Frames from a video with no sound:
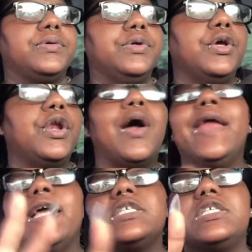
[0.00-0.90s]
You know,
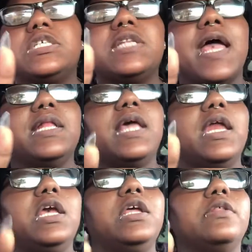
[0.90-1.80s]
and that's just not
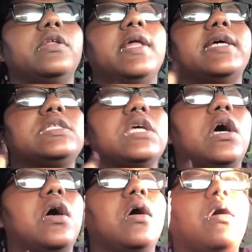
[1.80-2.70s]
that either. That's
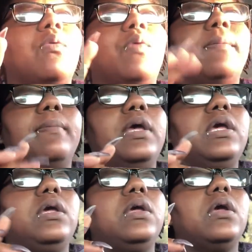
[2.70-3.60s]
with
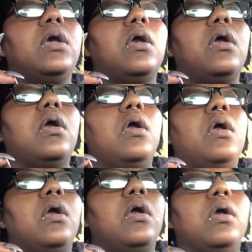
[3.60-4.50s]
me,
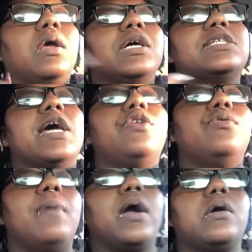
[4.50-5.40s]
because I do
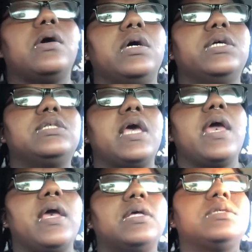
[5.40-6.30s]
my
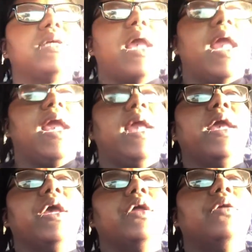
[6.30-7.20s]
contacts,
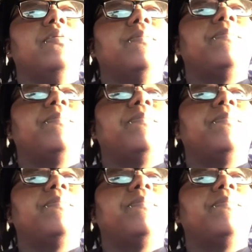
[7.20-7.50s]
and